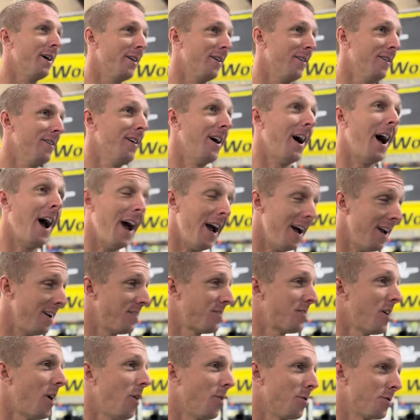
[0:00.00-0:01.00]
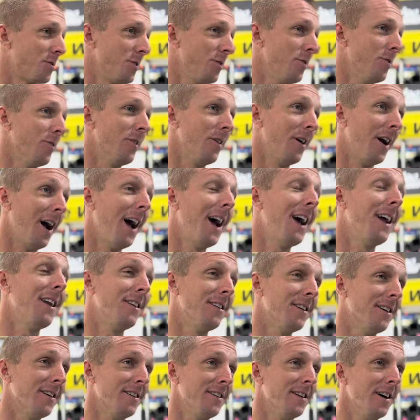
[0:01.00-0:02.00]
her. I hadn't talked to her. I hadn't
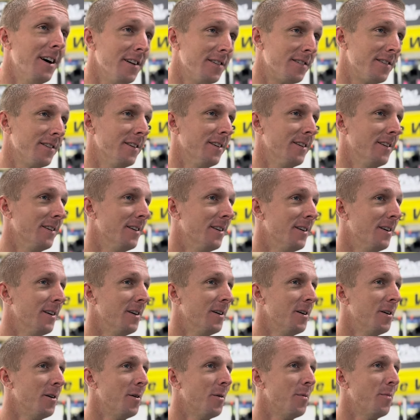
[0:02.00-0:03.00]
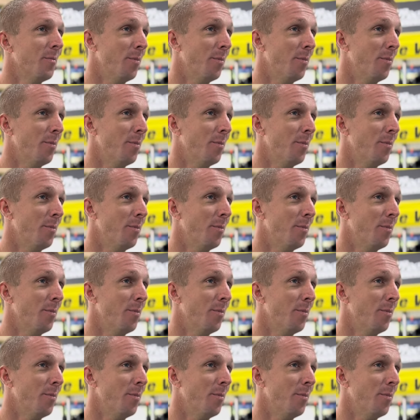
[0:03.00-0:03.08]
done nothing.